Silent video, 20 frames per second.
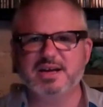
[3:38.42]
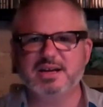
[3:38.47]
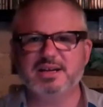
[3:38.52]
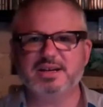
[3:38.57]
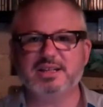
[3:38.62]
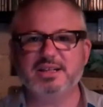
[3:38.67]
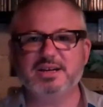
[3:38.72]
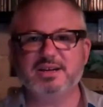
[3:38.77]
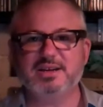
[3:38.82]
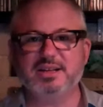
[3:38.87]

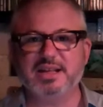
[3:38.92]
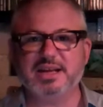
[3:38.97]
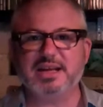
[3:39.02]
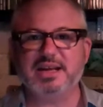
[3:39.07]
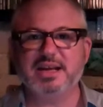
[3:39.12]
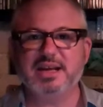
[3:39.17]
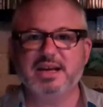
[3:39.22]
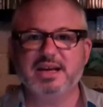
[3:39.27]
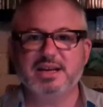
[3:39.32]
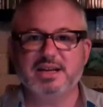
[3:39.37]
clearly
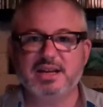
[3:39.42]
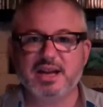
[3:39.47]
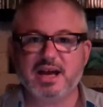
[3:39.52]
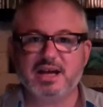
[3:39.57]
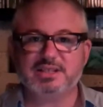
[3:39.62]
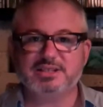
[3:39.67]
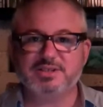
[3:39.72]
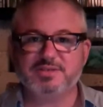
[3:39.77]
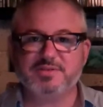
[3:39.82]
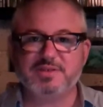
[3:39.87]

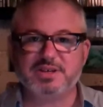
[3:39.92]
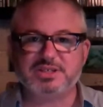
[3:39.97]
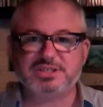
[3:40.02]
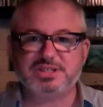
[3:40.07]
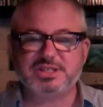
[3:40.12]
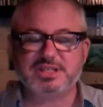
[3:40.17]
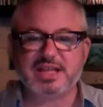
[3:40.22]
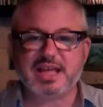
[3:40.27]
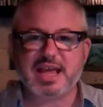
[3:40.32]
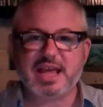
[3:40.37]
not
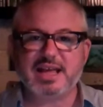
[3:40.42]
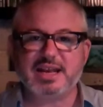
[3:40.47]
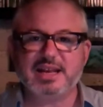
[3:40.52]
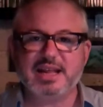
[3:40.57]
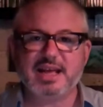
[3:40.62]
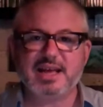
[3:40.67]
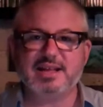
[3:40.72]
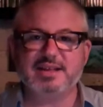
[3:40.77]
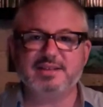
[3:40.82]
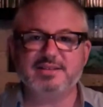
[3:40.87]
sufficient,
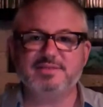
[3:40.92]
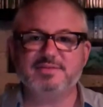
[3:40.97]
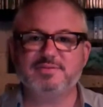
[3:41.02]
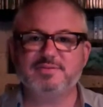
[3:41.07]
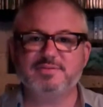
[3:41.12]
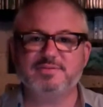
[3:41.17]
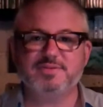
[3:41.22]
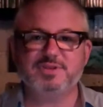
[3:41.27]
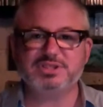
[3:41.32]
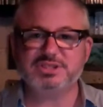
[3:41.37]
and
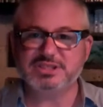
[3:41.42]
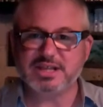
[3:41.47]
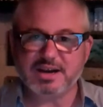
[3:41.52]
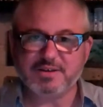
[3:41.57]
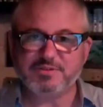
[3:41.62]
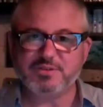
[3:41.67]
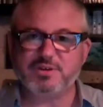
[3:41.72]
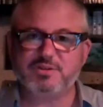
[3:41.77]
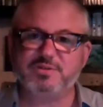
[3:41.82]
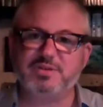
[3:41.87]
for
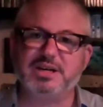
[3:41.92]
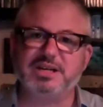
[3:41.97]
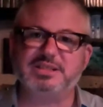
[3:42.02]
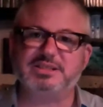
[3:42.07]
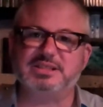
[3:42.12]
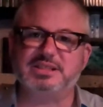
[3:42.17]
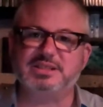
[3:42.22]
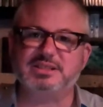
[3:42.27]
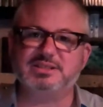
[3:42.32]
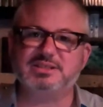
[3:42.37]
several
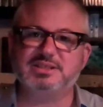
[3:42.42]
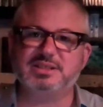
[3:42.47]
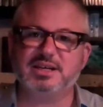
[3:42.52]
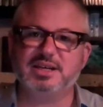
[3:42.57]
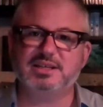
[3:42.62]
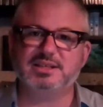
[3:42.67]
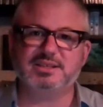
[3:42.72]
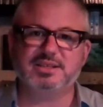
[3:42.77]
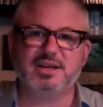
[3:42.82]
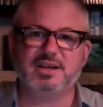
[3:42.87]
reasons,
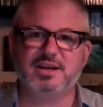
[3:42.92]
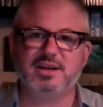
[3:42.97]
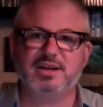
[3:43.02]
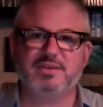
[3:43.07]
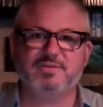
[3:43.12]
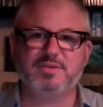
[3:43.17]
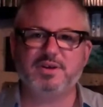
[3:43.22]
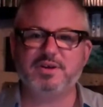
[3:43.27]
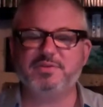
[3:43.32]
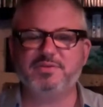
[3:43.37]

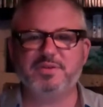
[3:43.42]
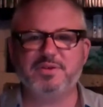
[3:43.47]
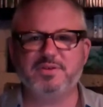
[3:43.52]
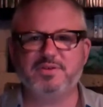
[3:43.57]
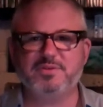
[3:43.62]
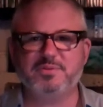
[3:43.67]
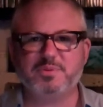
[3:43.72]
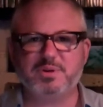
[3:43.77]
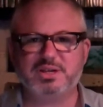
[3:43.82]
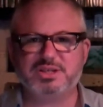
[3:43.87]
very few
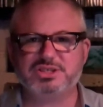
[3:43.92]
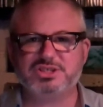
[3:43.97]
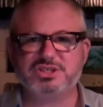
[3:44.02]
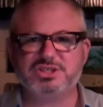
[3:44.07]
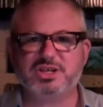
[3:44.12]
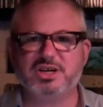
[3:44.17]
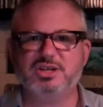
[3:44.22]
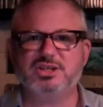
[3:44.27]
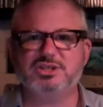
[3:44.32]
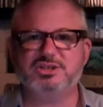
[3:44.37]
of
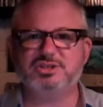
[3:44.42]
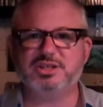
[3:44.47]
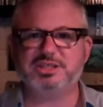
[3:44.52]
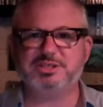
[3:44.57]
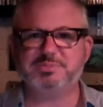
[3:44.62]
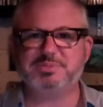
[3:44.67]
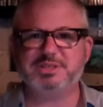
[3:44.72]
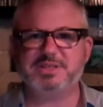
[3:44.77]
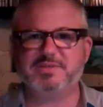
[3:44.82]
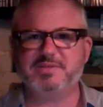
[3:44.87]
which are addressed
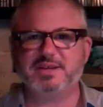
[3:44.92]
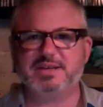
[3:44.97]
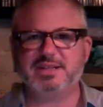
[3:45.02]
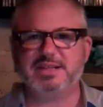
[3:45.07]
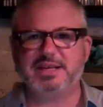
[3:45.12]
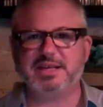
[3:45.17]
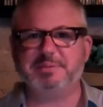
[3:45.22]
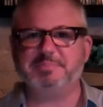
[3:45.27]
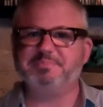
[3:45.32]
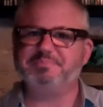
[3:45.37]

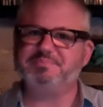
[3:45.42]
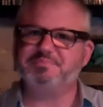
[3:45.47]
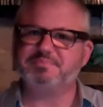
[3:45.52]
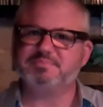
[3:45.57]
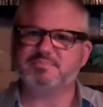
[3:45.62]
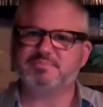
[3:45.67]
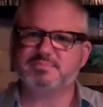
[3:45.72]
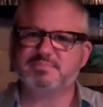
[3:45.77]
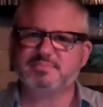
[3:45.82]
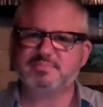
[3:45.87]
specifically
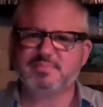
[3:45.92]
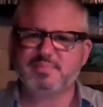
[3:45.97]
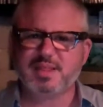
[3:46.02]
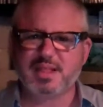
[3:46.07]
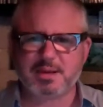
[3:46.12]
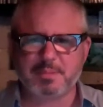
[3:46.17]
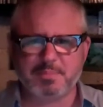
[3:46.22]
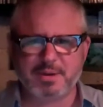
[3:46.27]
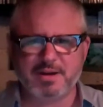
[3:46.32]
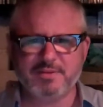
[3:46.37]

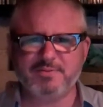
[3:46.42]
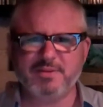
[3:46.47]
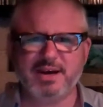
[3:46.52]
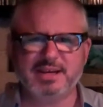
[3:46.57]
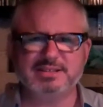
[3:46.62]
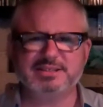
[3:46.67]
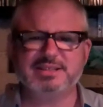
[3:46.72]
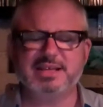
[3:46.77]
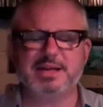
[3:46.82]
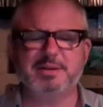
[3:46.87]
by
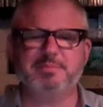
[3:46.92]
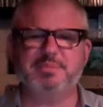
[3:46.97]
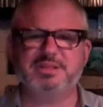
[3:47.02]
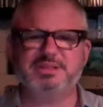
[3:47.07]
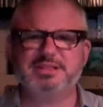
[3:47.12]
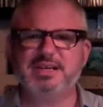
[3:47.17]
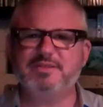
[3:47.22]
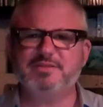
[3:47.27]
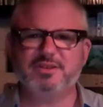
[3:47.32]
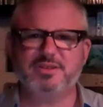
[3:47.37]
Feinstein, but
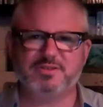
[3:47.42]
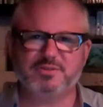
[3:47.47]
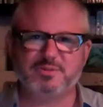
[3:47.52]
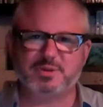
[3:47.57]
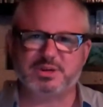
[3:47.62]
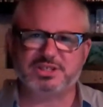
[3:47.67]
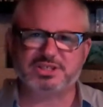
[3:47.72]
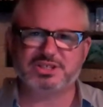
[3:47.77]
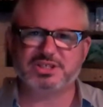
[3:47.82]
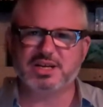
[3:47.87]
several of
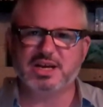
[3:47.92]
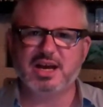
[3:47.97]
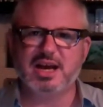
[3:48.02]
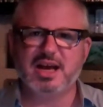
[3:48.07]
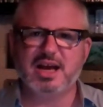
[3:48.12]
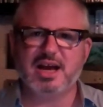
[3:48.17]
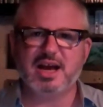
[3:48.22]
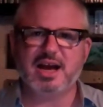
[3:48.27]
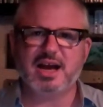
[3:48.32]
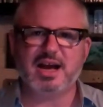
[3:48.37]
which
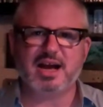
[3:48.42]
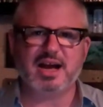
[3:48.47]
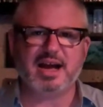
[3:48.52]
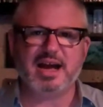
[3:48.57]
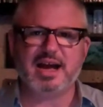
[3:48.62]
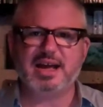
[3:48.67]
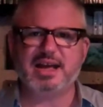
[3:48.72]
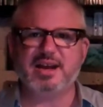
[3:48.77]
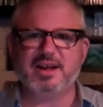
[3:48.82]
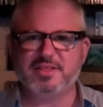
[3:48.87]

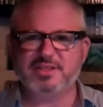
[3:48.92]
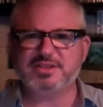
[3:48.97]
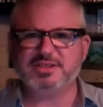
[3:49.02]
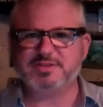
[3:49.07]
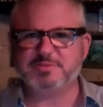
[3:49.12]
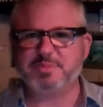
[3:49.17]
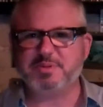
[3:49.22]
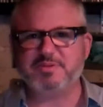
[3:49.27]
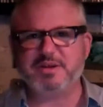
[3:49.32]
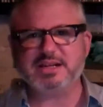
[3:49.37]
I and others
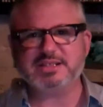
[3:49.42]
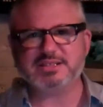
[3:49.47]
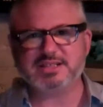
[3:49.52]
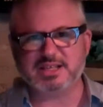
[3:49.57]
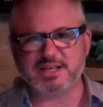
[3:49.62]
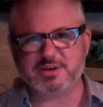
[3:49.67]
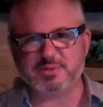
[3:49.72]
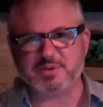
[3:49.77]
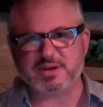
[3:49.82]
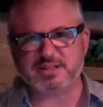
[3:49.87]
have been
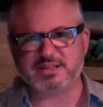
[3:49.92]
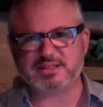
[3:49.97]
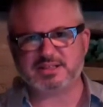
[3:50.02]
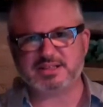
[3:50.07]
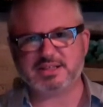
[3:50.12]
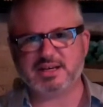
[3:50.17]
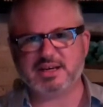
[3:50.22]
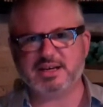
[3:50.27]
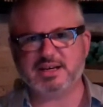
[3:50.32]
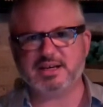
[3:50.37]
wrestling with
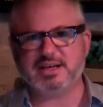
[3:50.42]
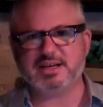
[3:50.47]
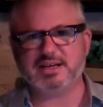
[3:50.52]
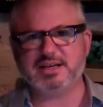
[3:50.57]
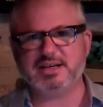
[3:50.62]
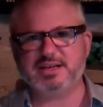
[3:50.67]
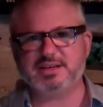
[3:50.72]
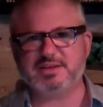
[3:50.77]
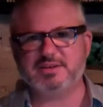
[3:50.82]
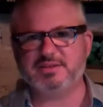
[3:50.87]

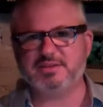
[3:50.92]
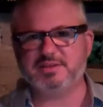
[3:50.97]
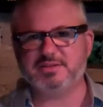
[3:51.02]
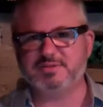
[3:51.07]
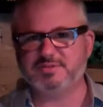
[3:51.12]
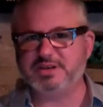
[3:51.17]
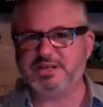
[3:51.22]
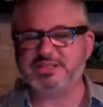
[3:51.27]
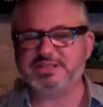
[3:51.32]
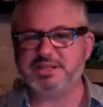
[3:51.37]
in
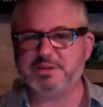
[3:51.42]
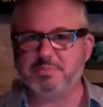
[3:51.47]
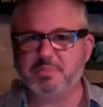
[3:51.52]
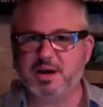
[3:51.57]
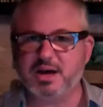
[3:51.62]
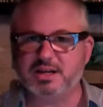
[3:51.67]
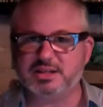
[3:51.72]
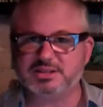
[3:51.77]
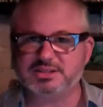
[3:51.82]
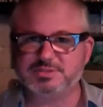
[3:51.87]
recent
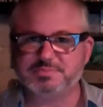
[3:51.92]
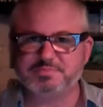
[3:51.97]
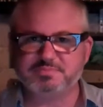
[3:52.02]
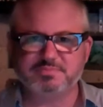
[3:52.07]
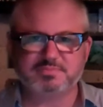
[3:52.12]
months.